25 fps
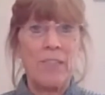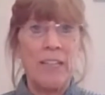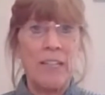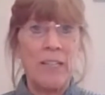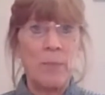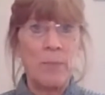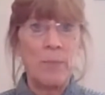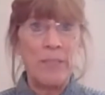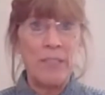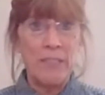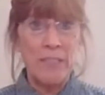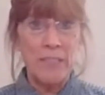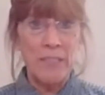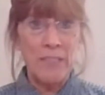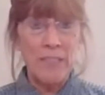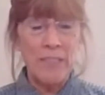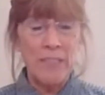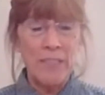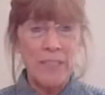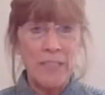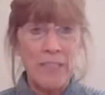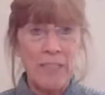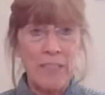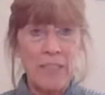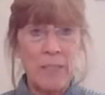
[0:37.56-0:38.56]
Vitamin
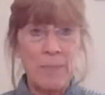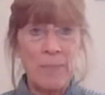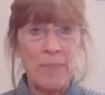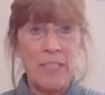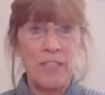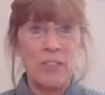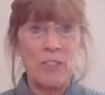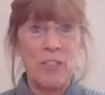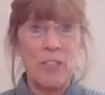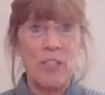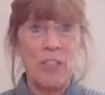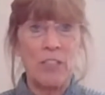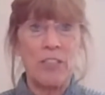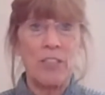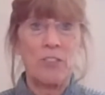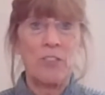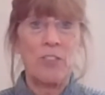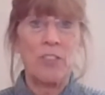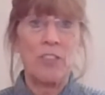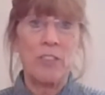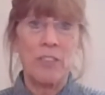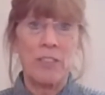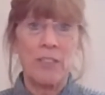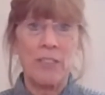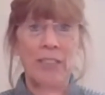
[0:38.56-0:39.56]
E, and I'm not talking
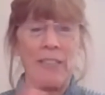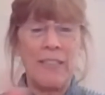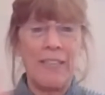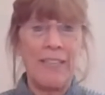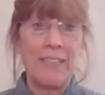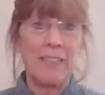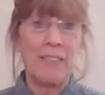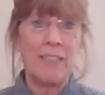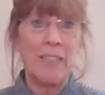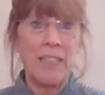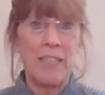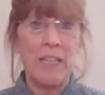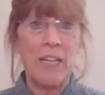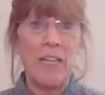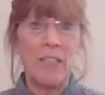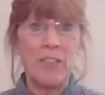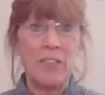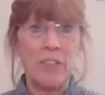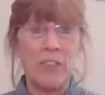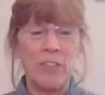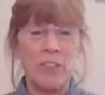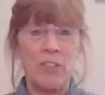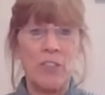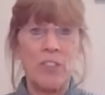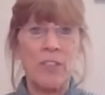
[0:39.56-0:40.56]
just the
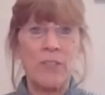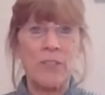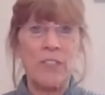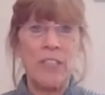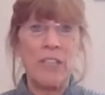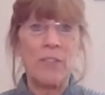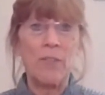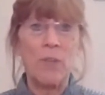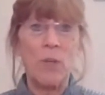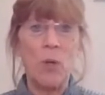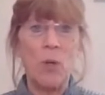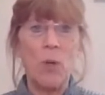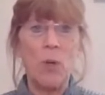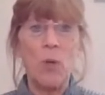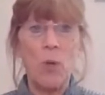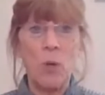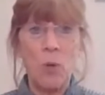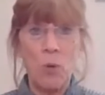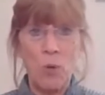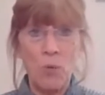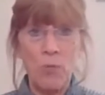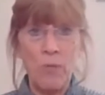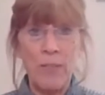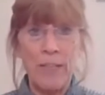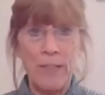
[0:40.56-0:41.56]
antioxidants, you have to have a
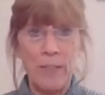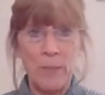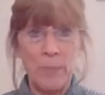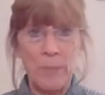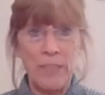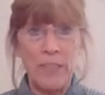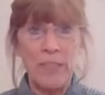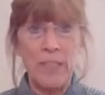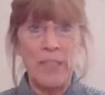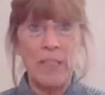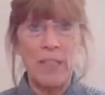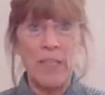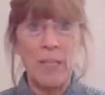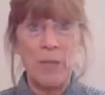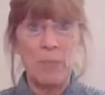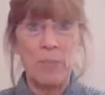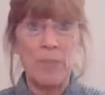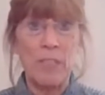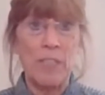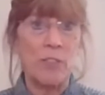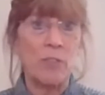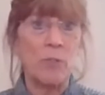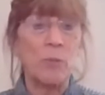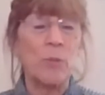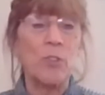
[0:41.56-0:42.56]
whole vitamin E
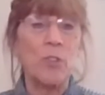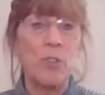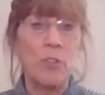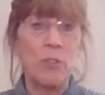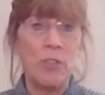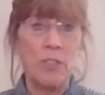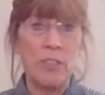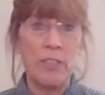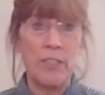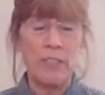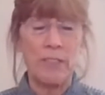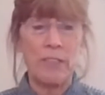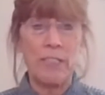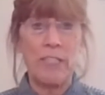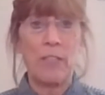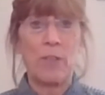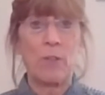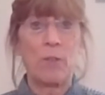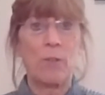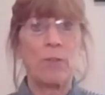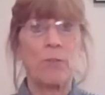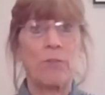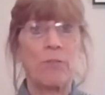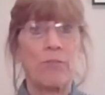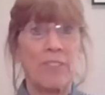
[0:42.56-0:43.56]
complex, which you could get that
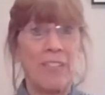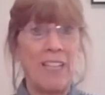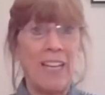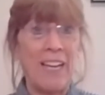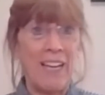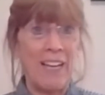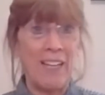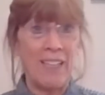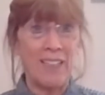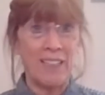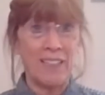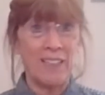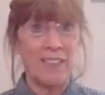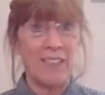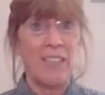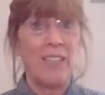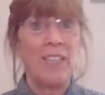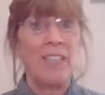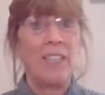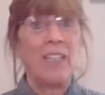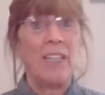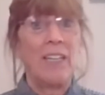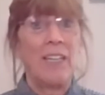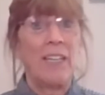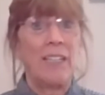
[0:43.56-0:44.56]
through flax,
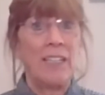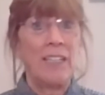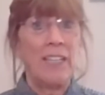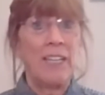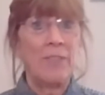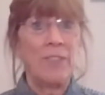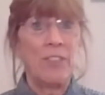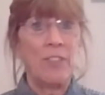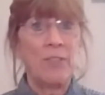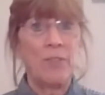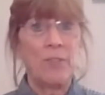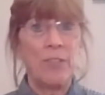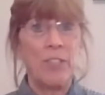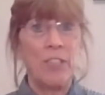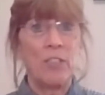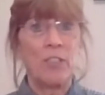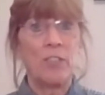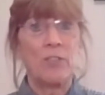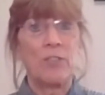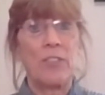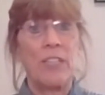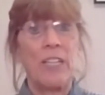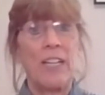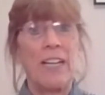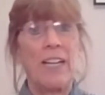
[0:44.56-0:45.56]
and having
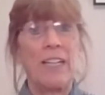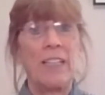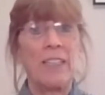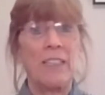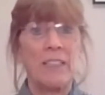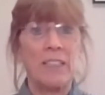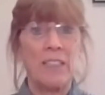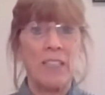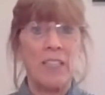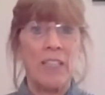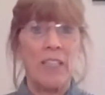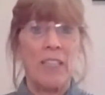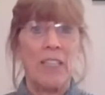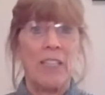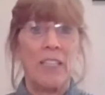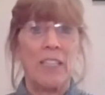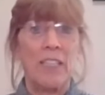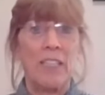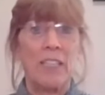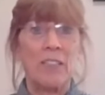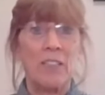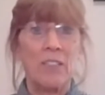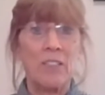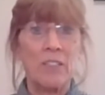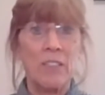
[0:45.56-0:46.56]
fresh flax
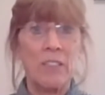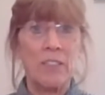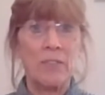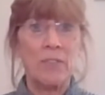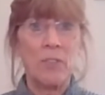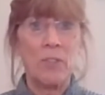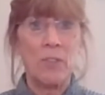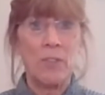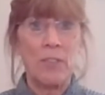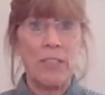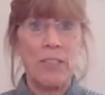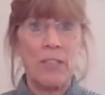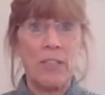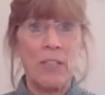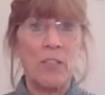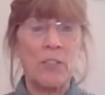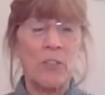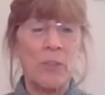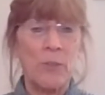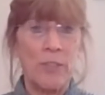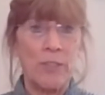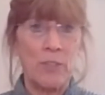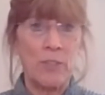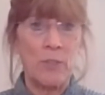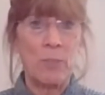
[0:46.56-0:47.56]
can deliver. It
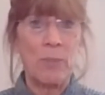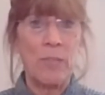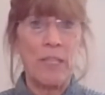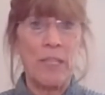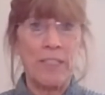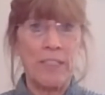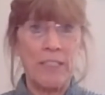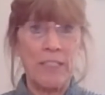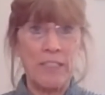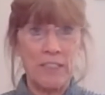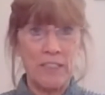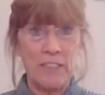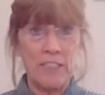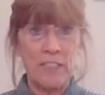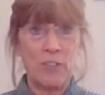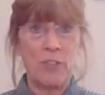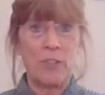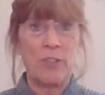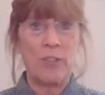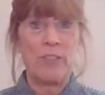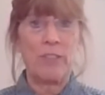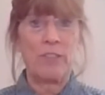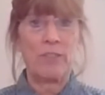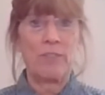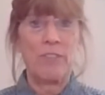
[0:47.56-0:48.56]
also has the
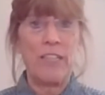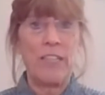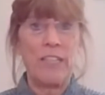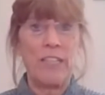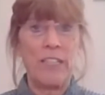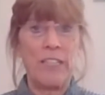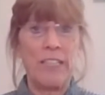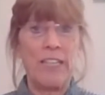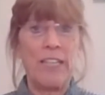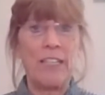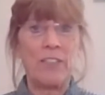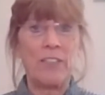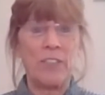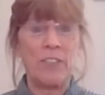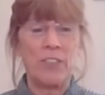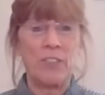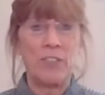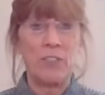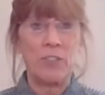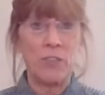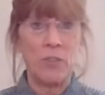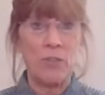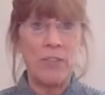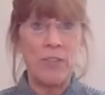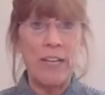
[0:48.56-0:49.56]
polyunsaturated fatty
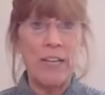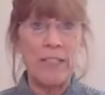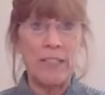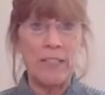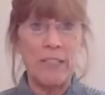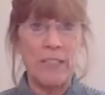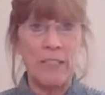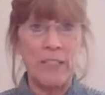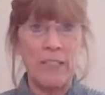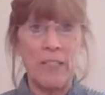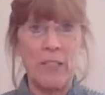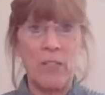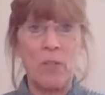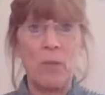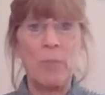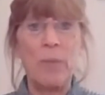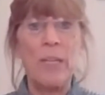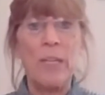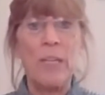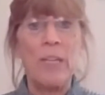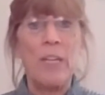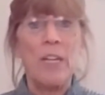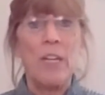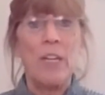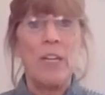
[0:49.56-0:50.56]
acids, so that can help.
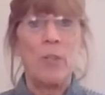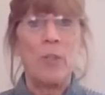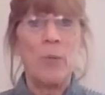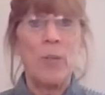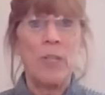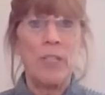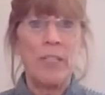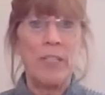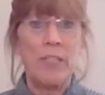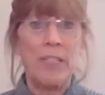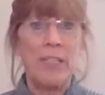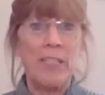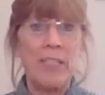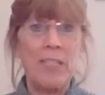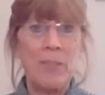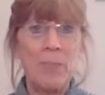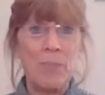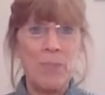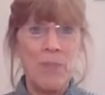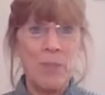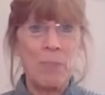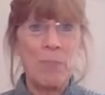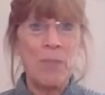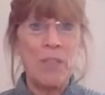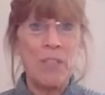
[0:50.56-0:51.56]
You want to keep
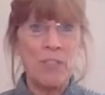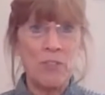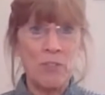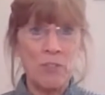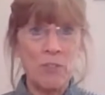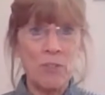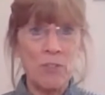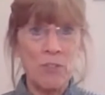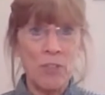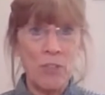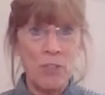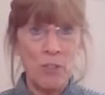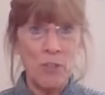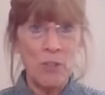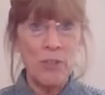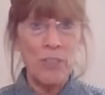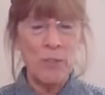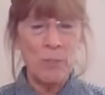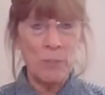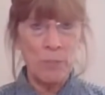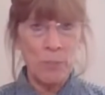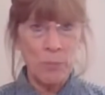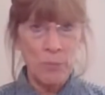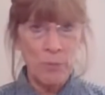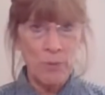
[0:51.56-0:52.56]
the muscle tone
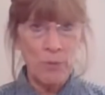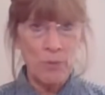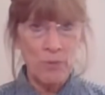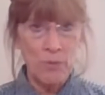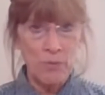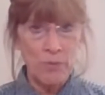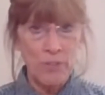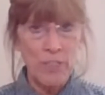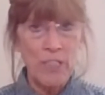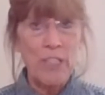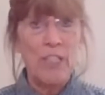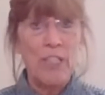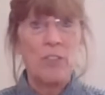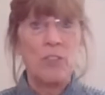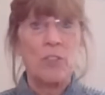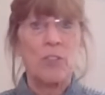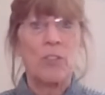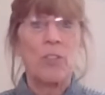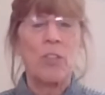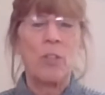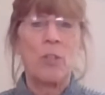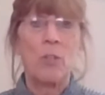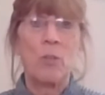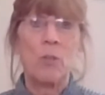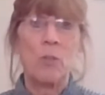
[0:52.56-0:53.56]
improved.
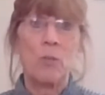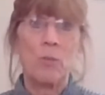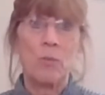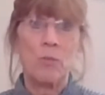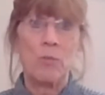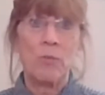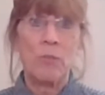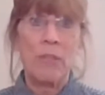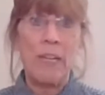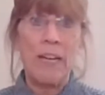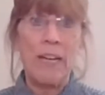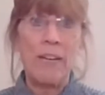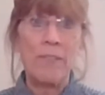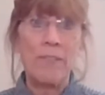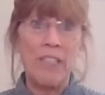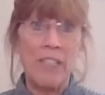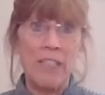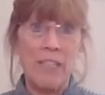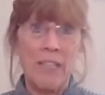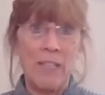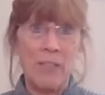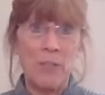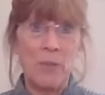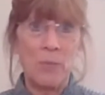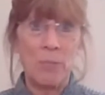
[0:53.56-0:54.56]
So having
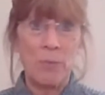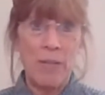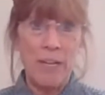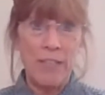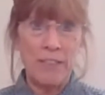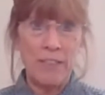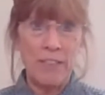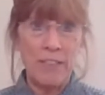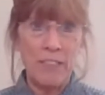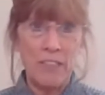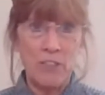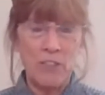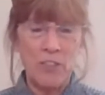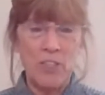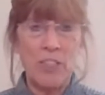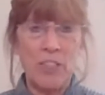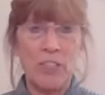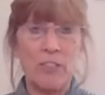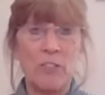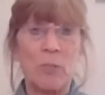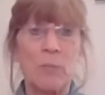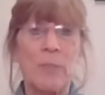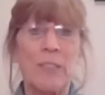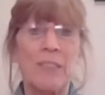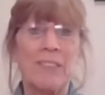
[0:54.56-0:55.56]
chiropractic
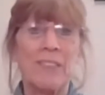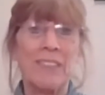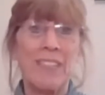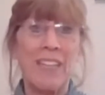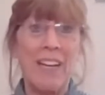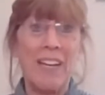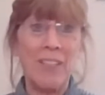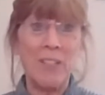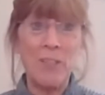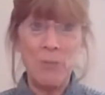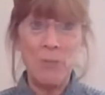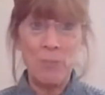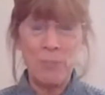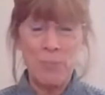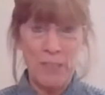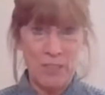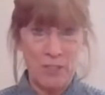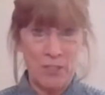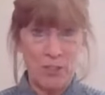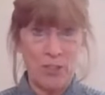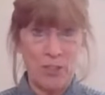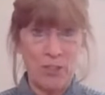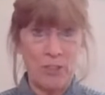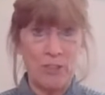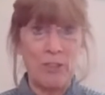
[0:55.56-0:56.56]
adjustments,
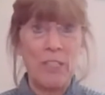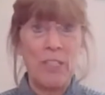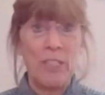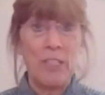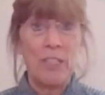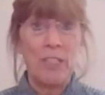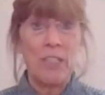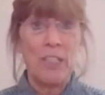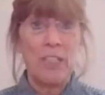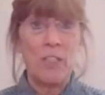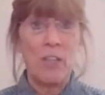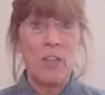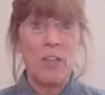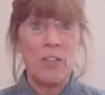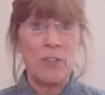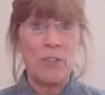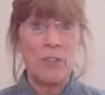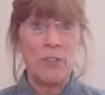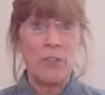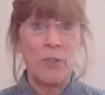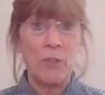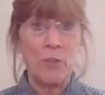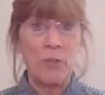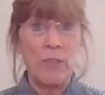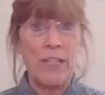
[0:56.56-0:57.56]
acupuncture can
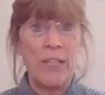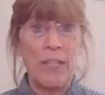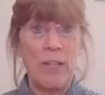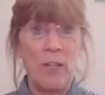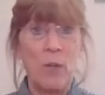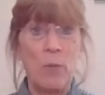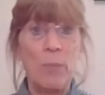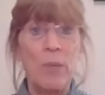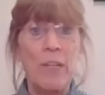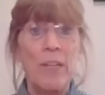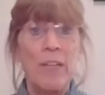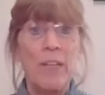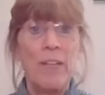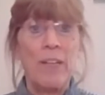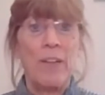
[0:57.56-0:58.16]
also help.